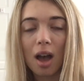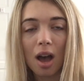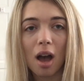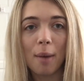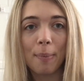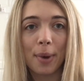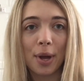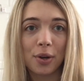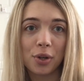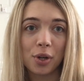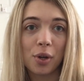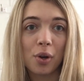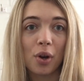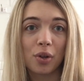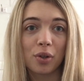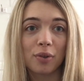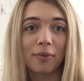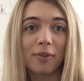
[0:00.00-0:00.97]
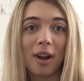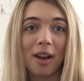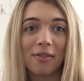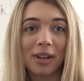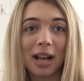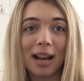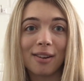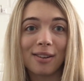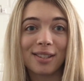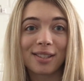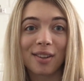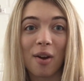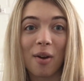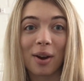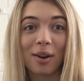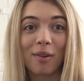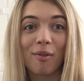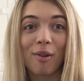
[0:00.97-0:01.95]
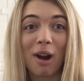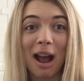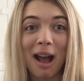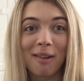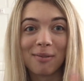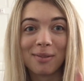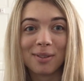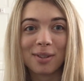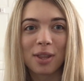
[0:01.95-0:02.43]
I burnt 205 calories going around